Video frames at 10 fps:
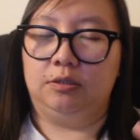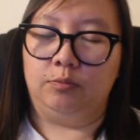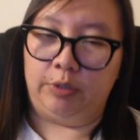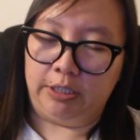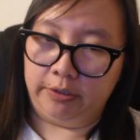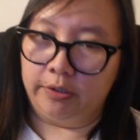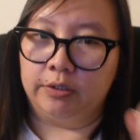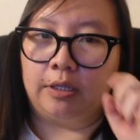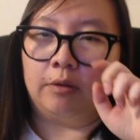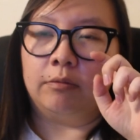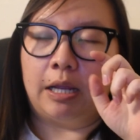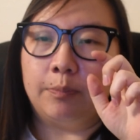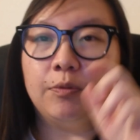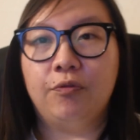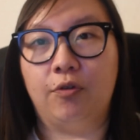we learned that
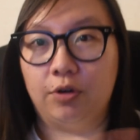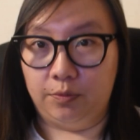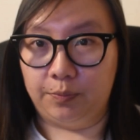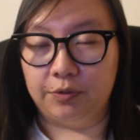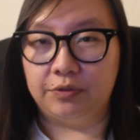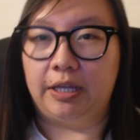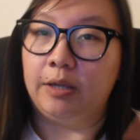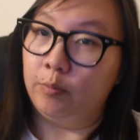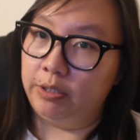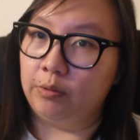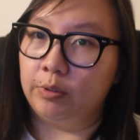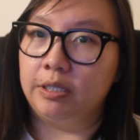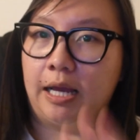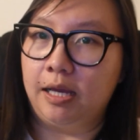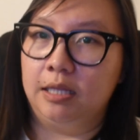right before her birthday, when they were
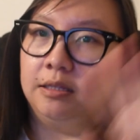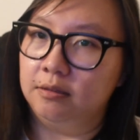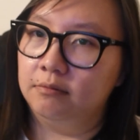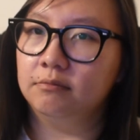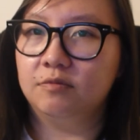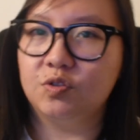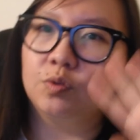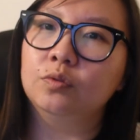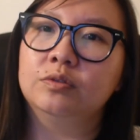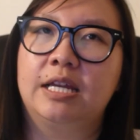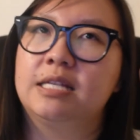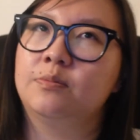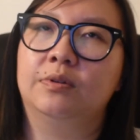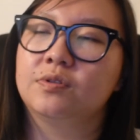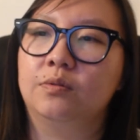in school
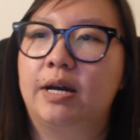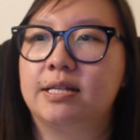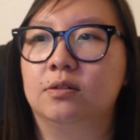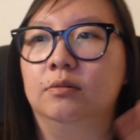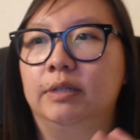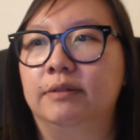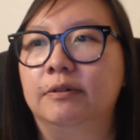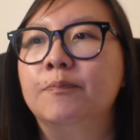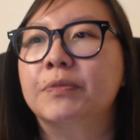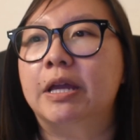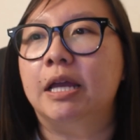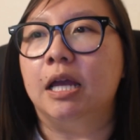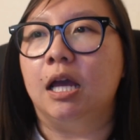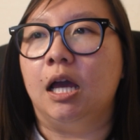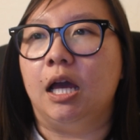days, middle school, high school, whatever,
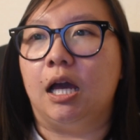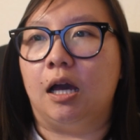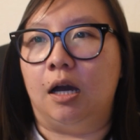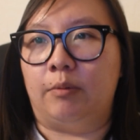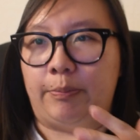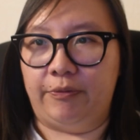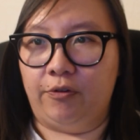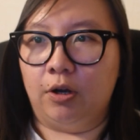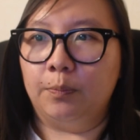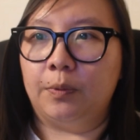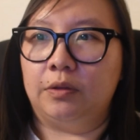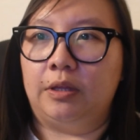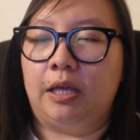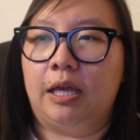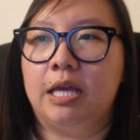right before her
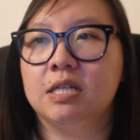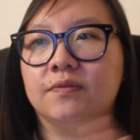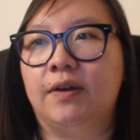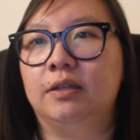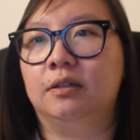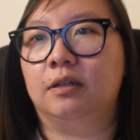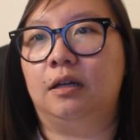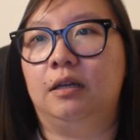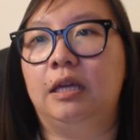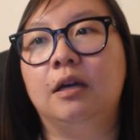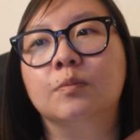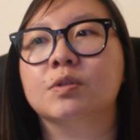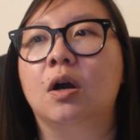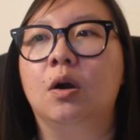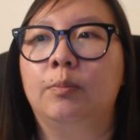birthday, his father, he
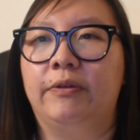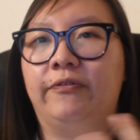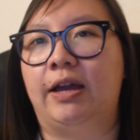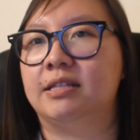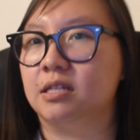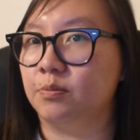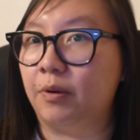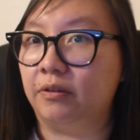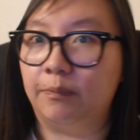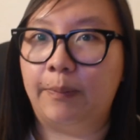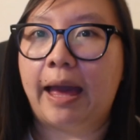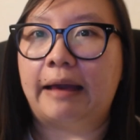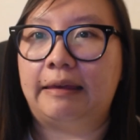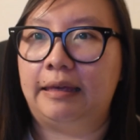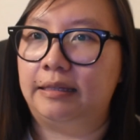comes home and finds his father
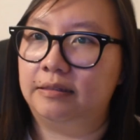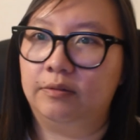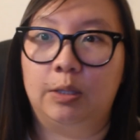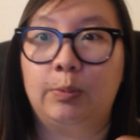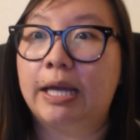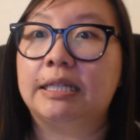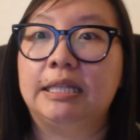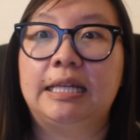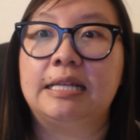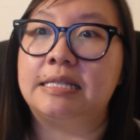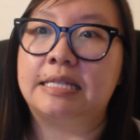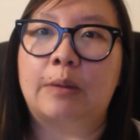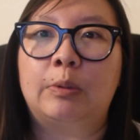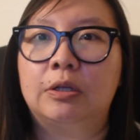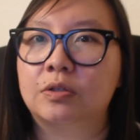packing, and they're like, "We gotta leave.
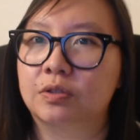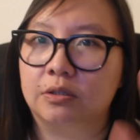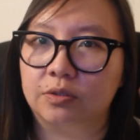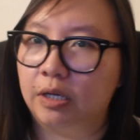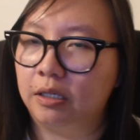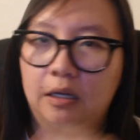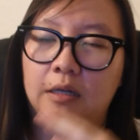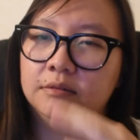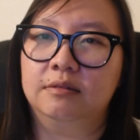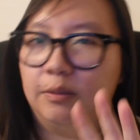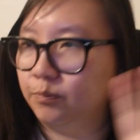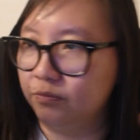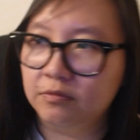Debitors are trying to, the